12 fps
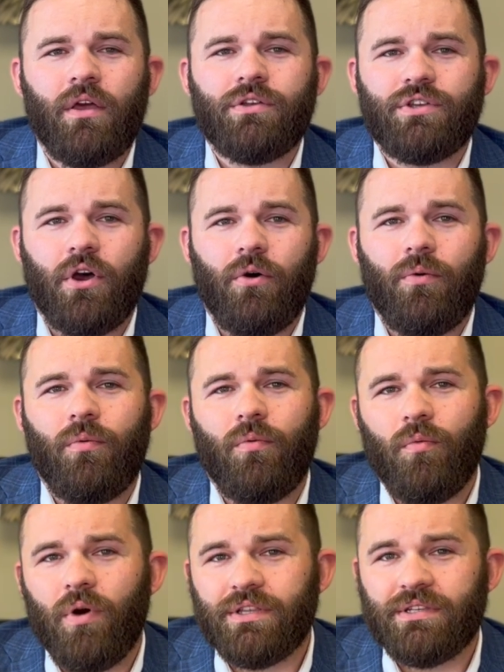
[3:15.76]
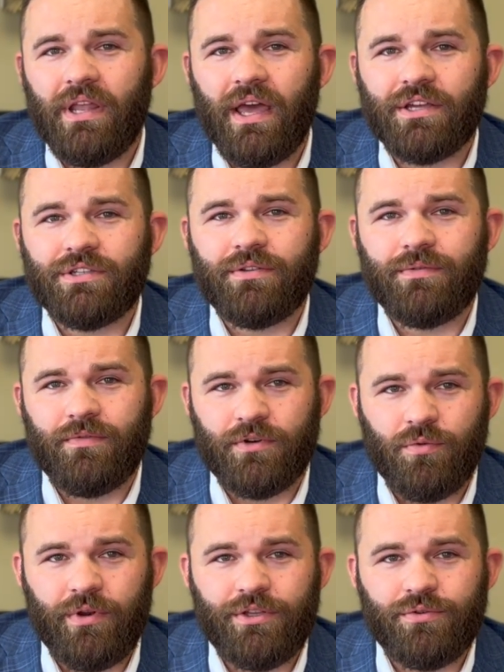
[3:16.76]
So, what's next for
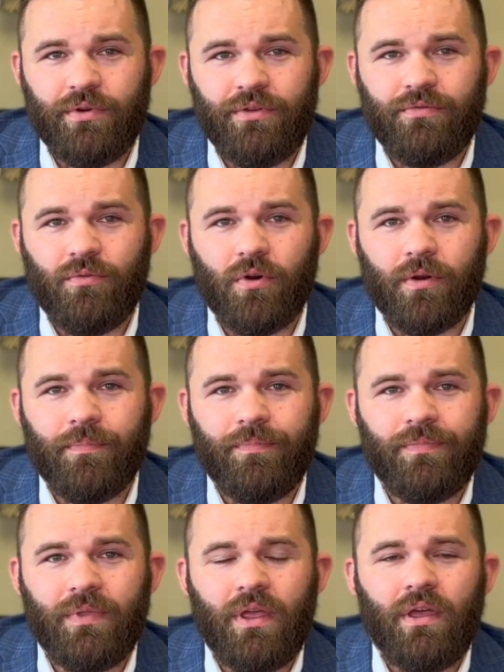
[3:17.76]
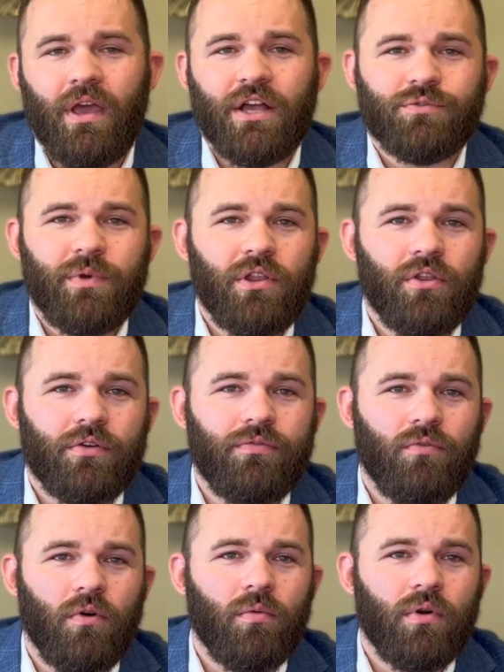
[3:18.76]
2024? As we look
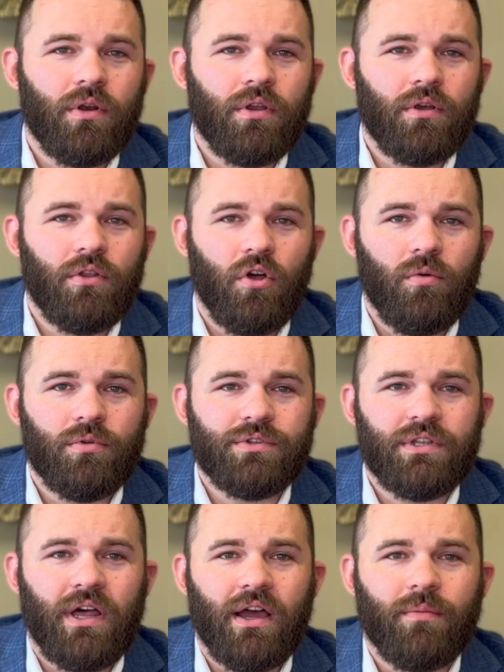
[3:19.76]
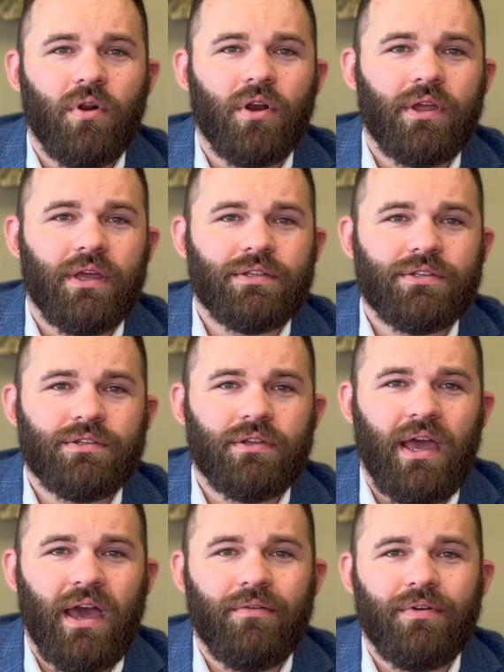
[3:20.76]
forward, global stock markets
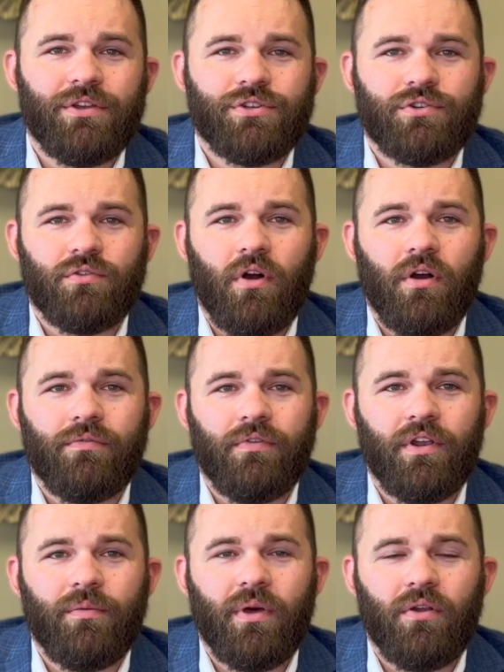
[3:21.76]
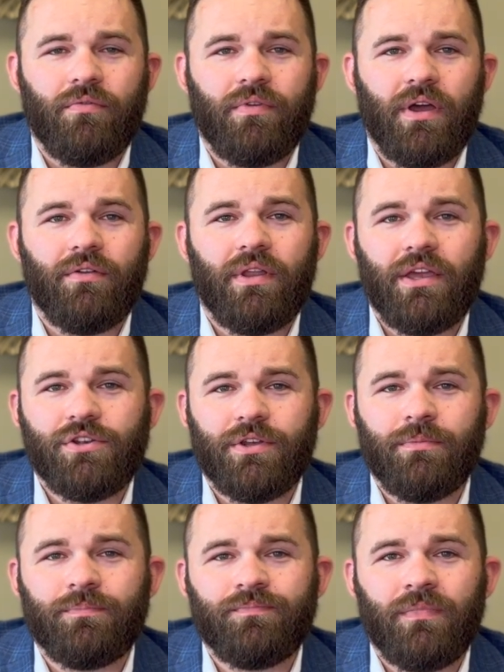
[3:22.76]
have a strong fundamental
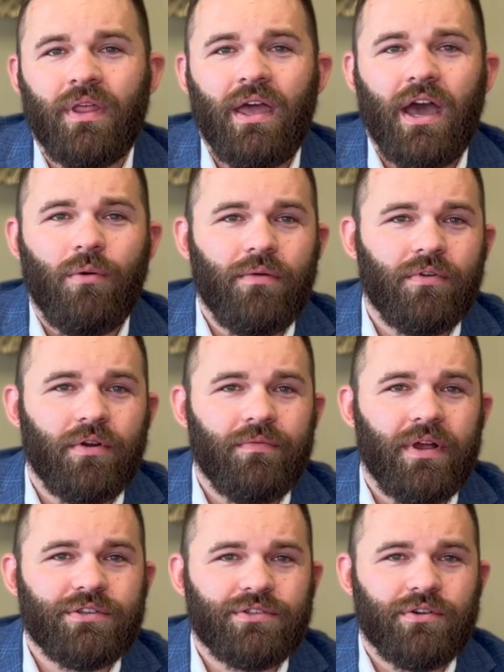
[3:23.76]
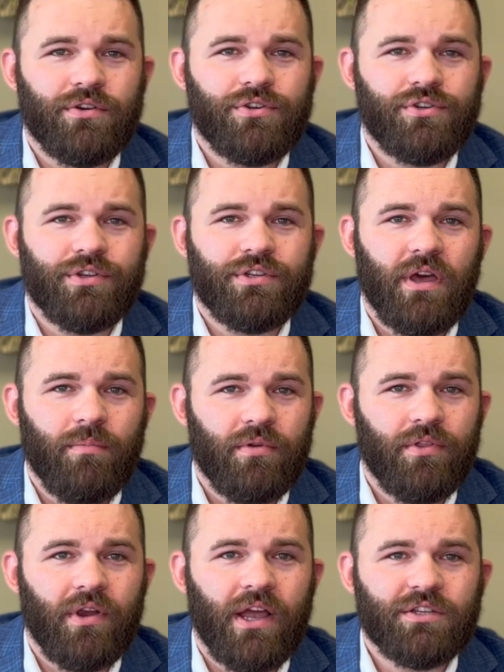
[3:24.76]
foundation. However, investors should temper
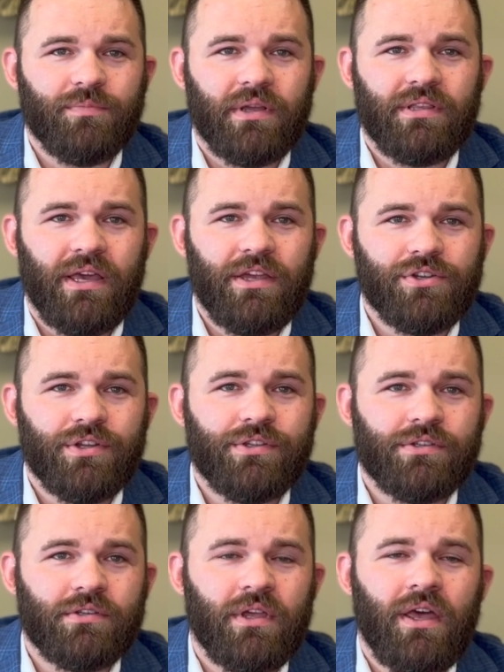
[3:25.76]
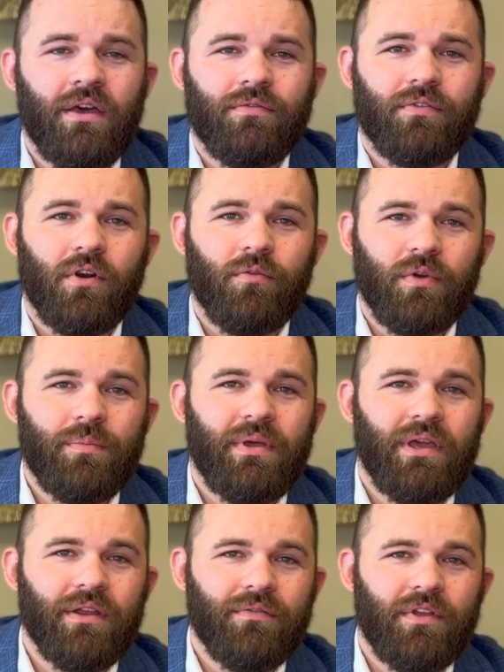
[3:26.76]
their expectations for a
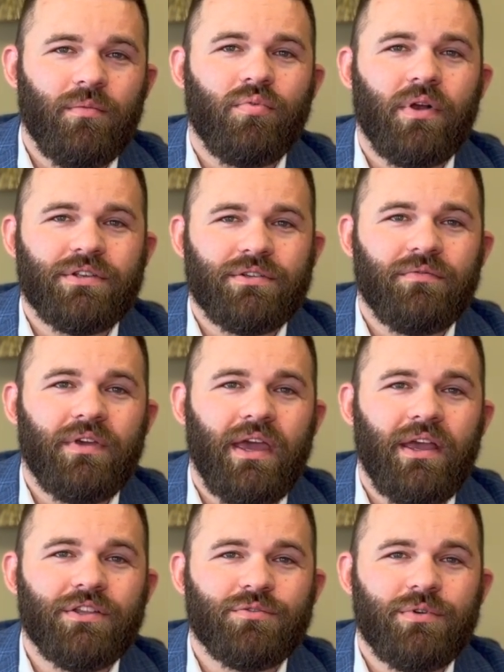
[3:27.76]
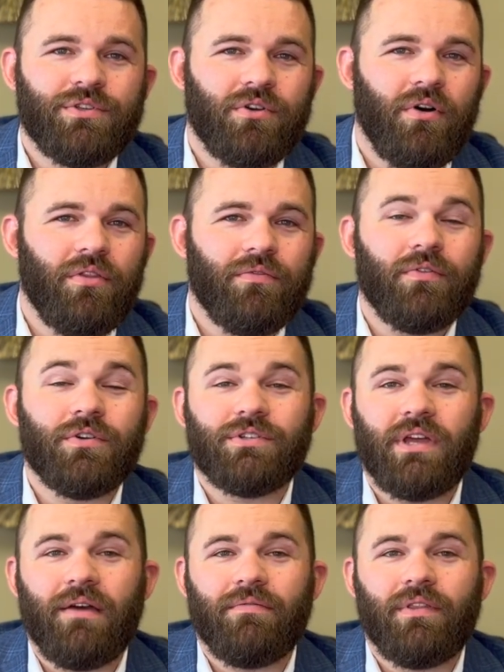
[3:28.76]
repeat of the impressive gains we saw in the first
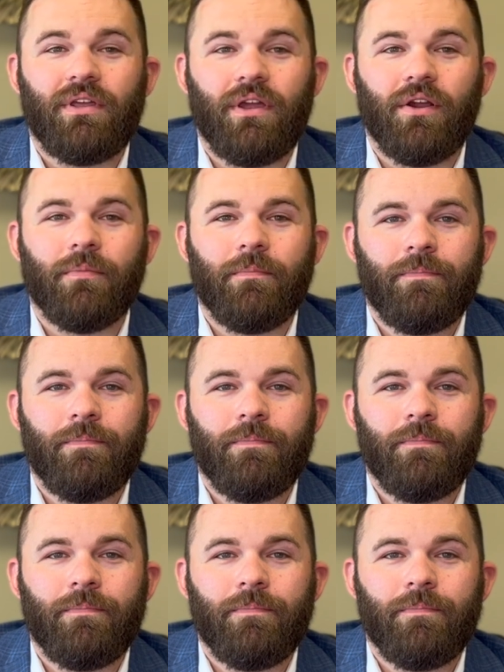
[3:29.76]
half of the year.